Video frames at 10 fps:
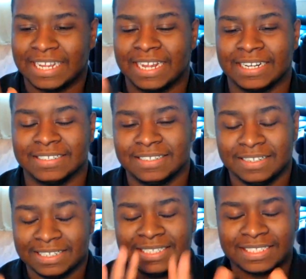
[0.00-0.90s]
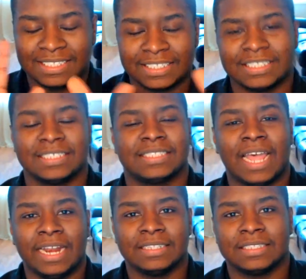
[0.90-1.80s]
And it's just, it's just
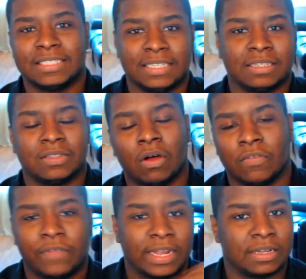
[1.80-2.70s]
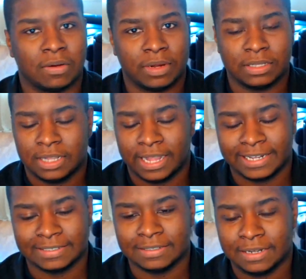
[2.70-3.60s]
exciting to see the dogfight going.
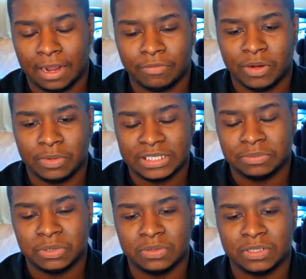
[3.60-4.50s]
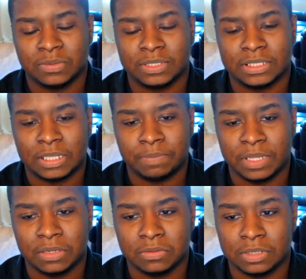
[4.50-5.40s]
And, you know, I really wish they would do this with the
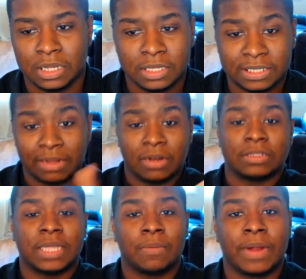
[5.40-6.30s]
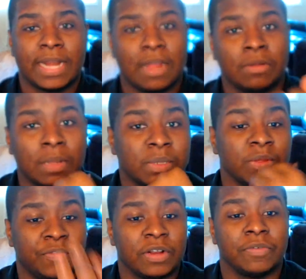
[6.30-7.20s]
CPUs. See how they're on top right now? They must
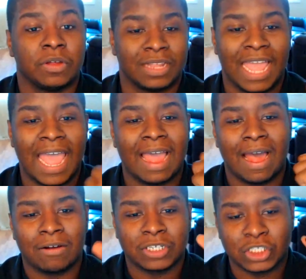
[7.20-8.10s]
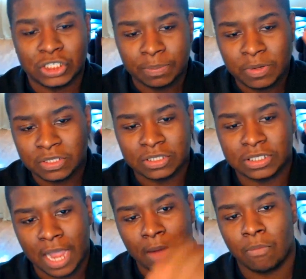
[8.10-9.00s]
be feeling good. Yeah, our GPU's on
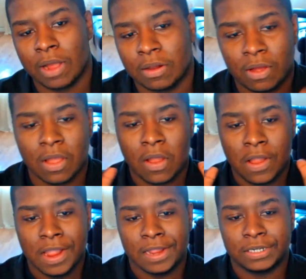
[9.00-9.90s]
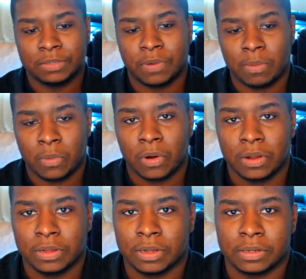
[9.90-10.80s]
top. Well, you should probably work
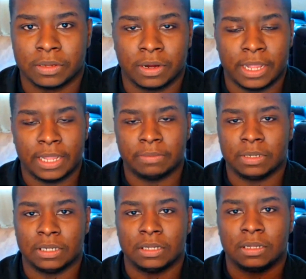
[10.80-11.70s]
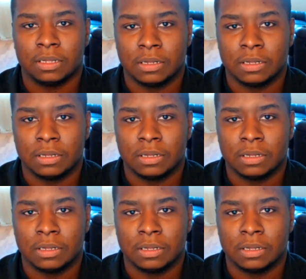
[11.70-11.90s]
on your, your AMD